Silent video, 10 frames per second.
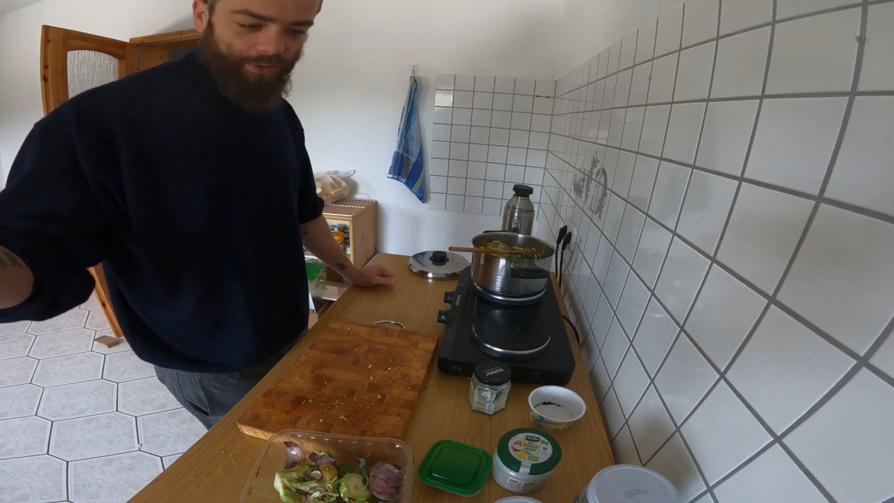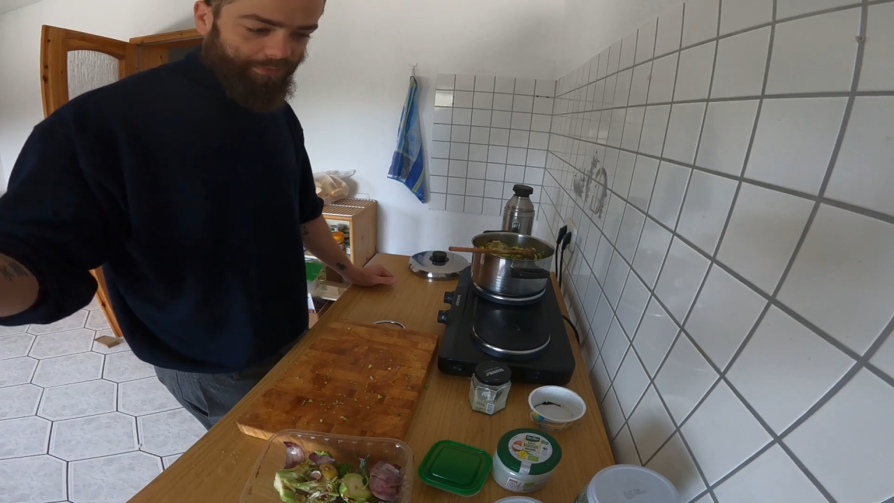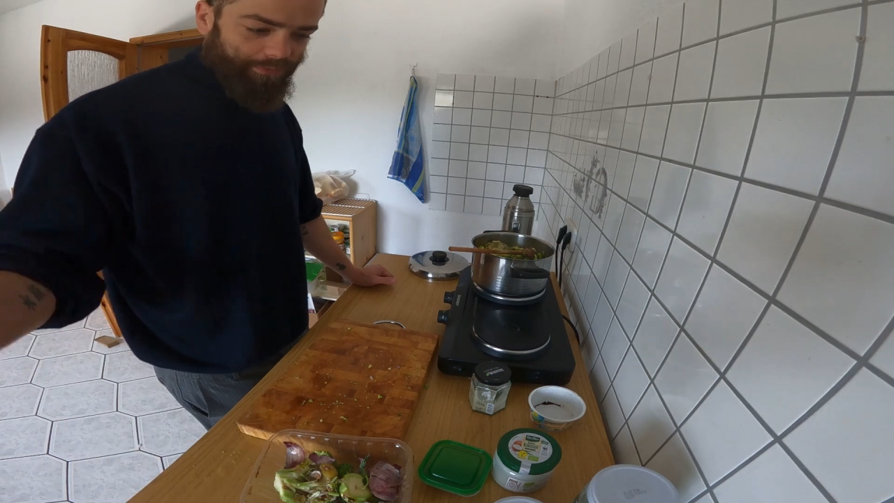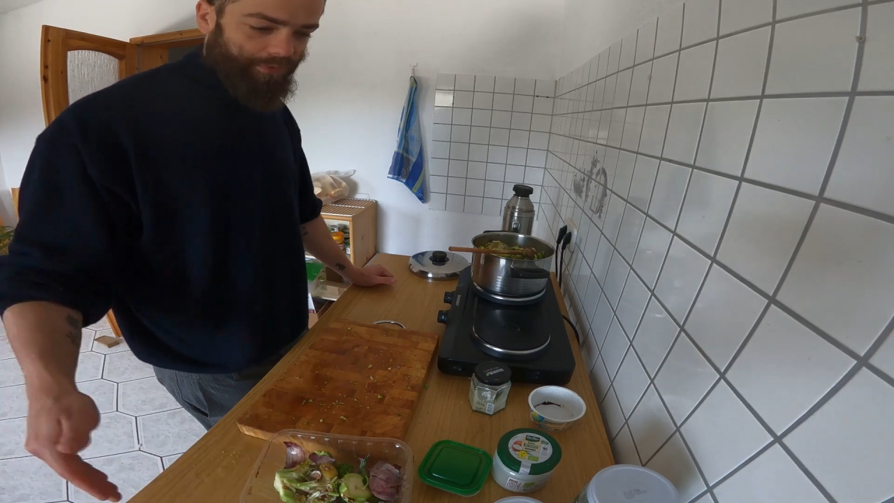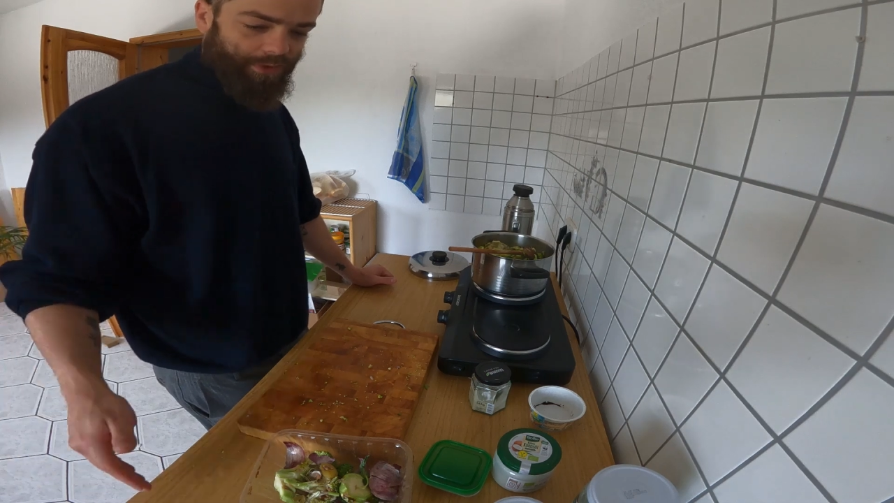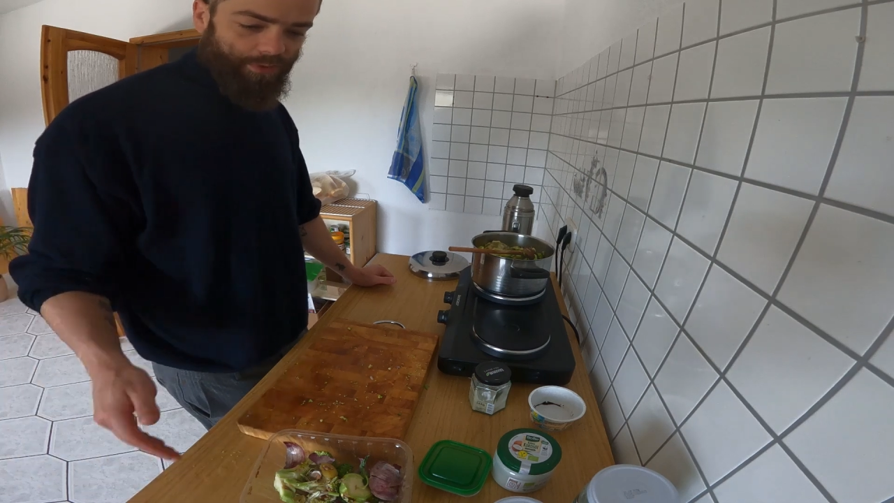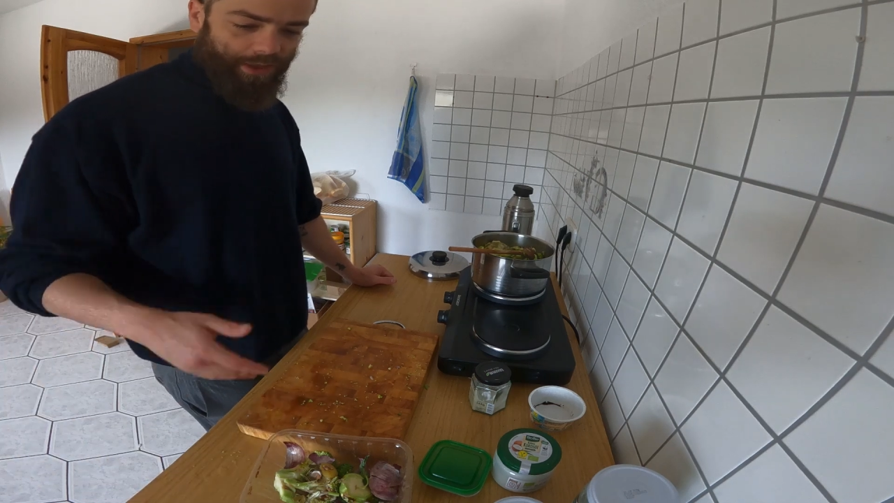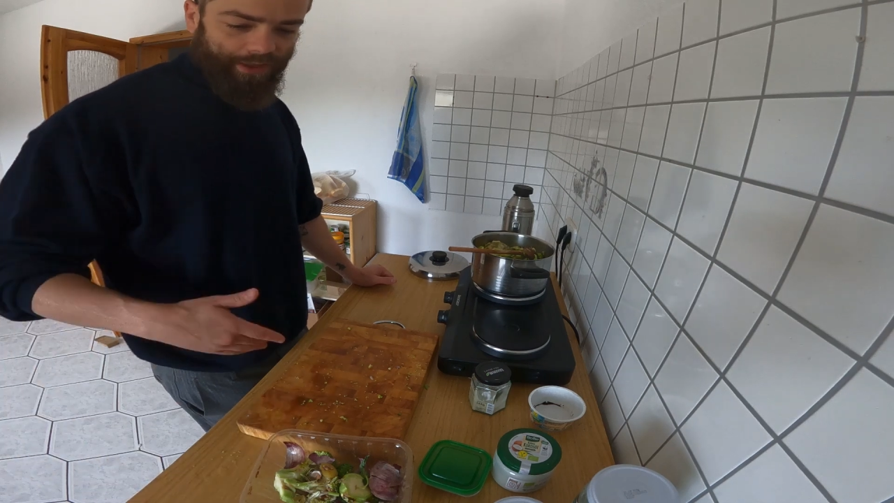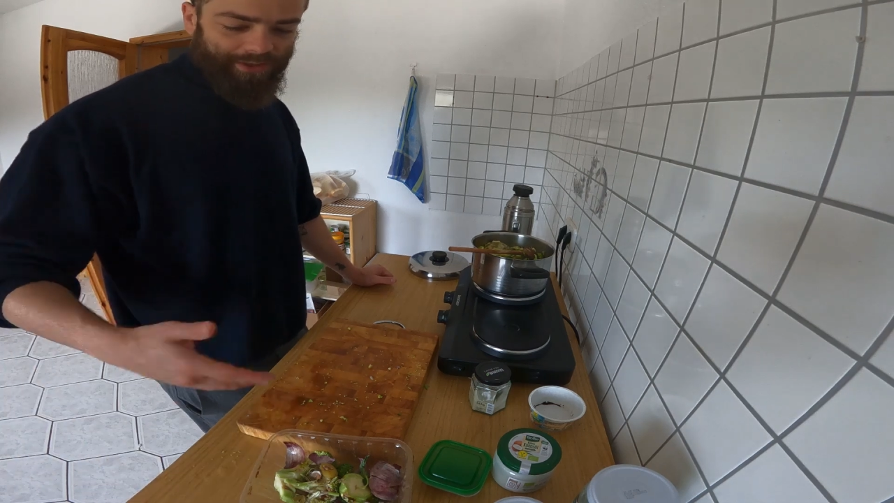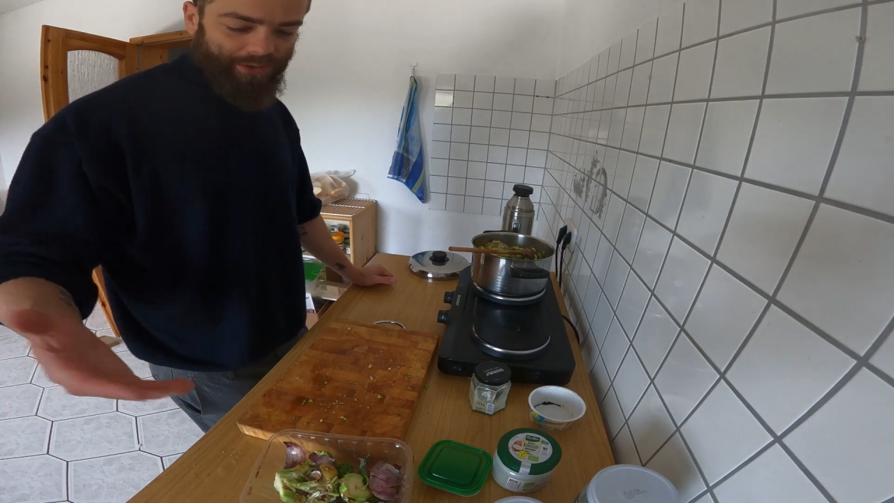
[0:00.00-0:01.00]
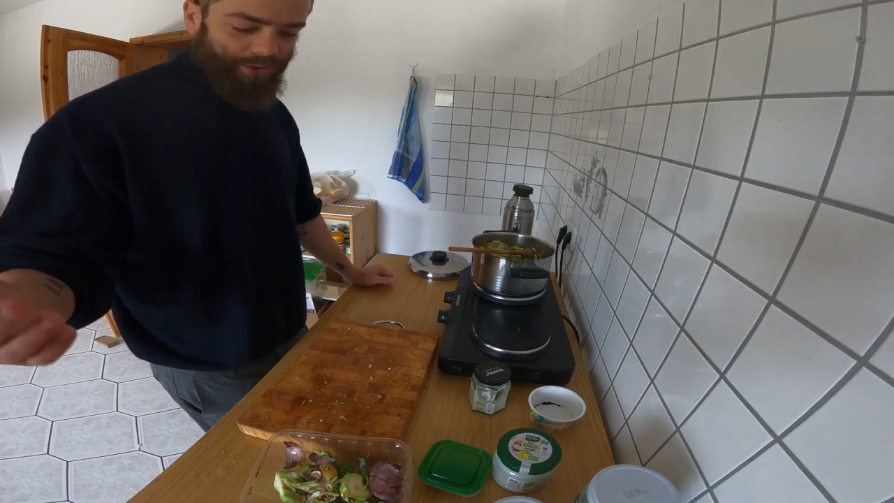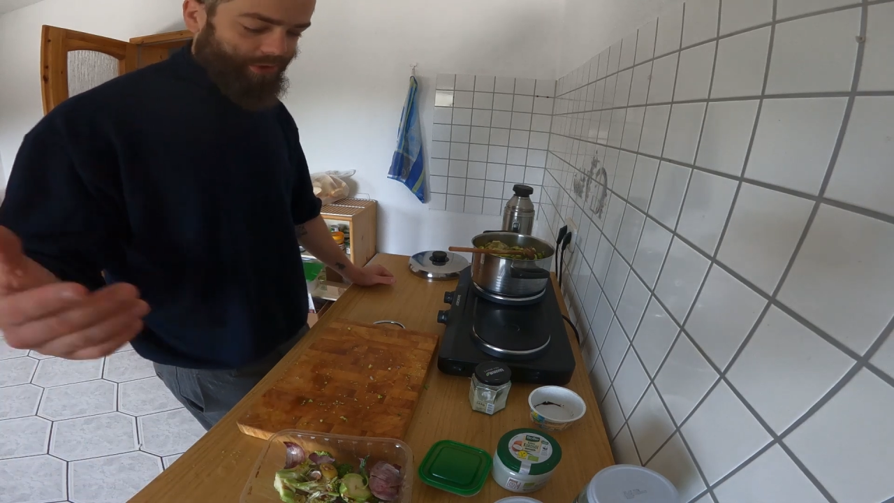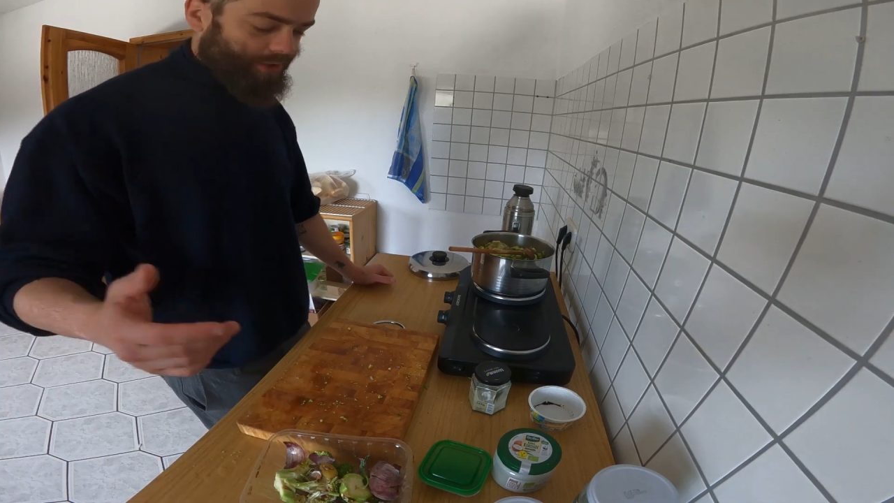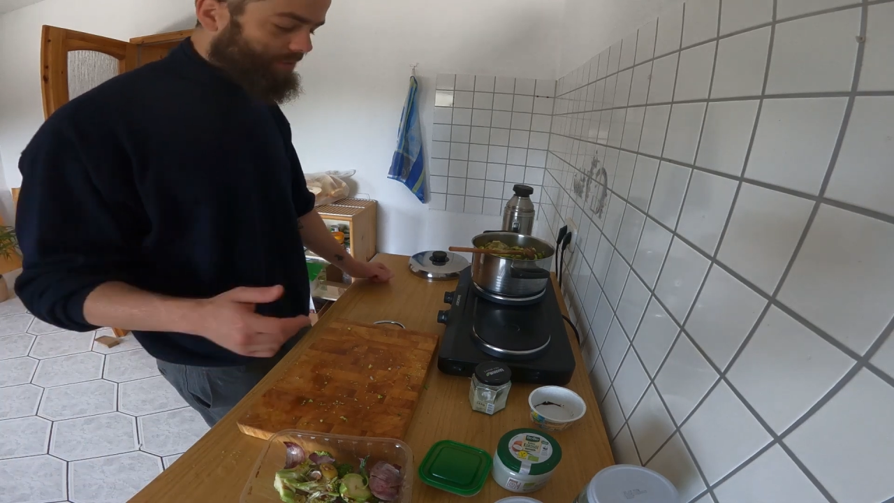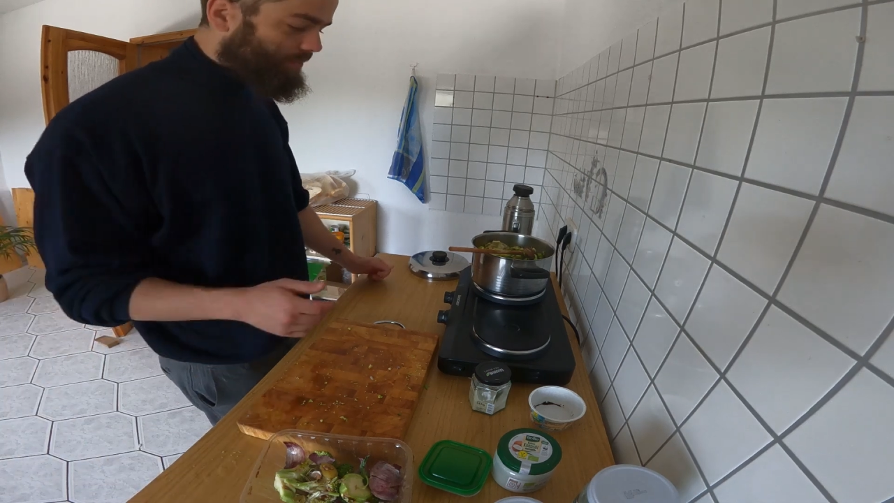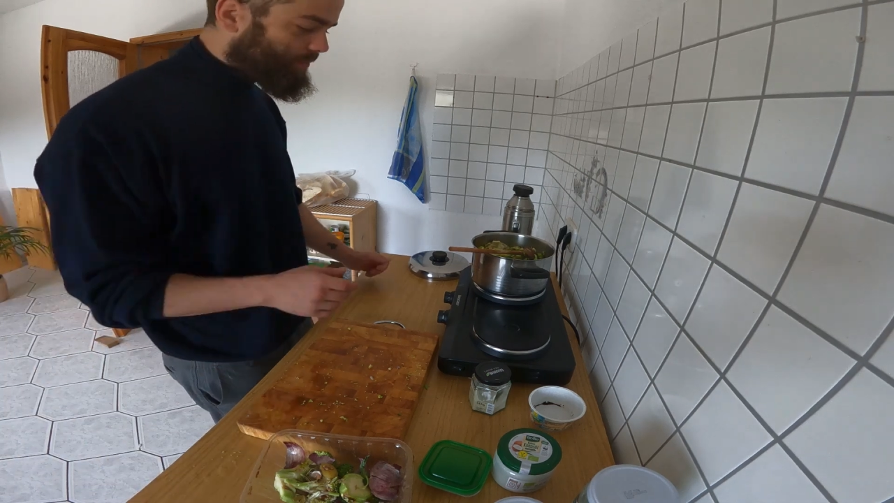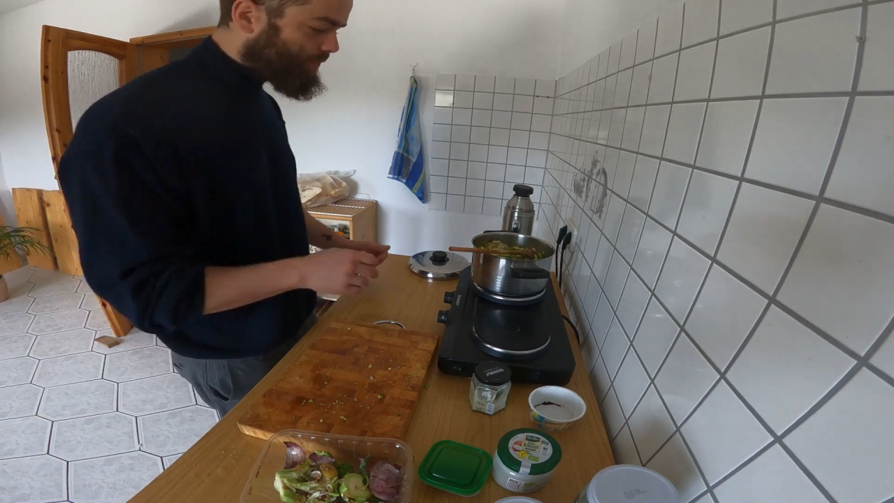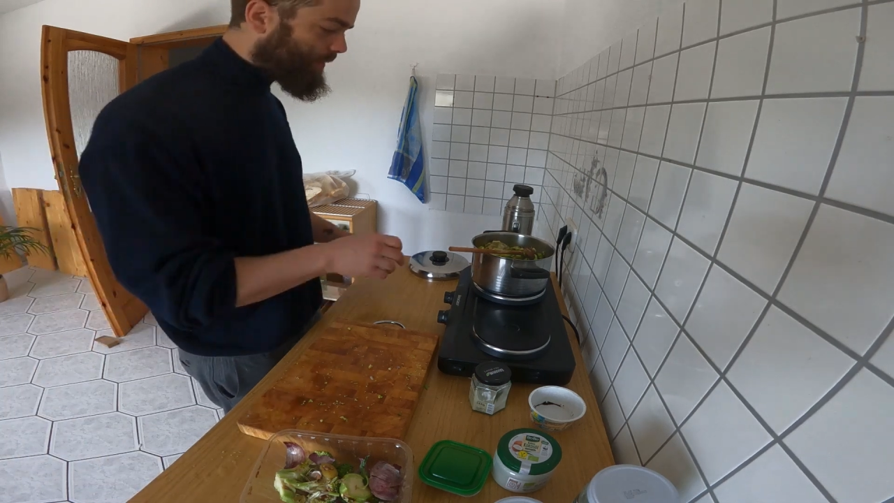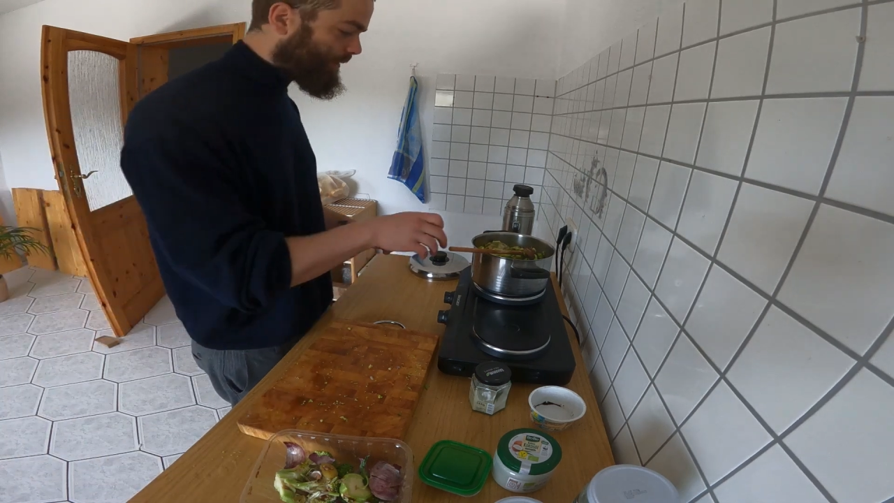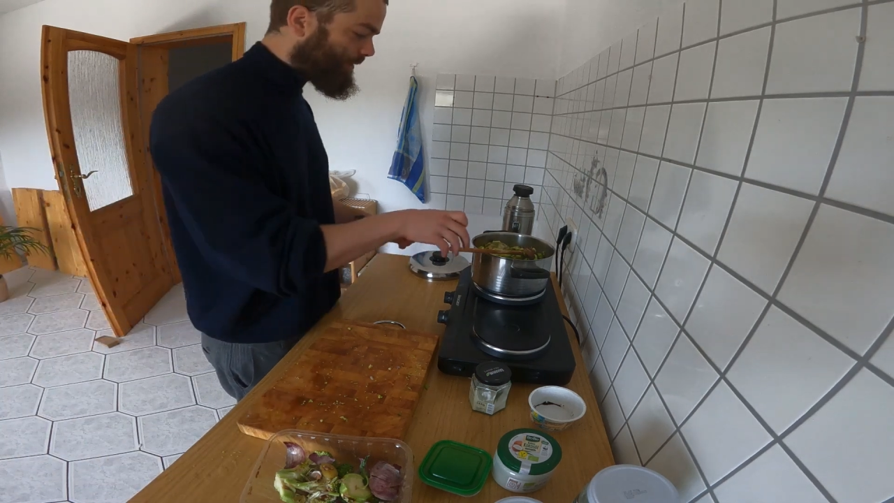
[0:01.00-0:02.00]
if you know i can continue
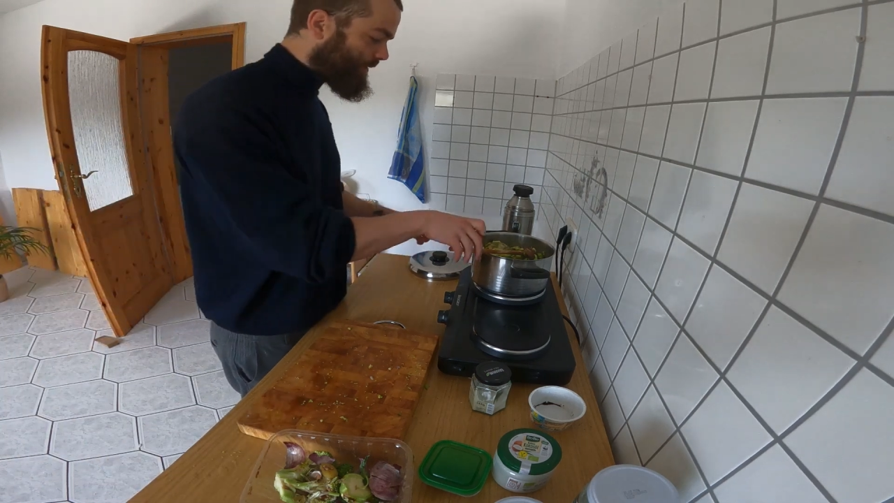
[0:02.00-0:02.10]
doing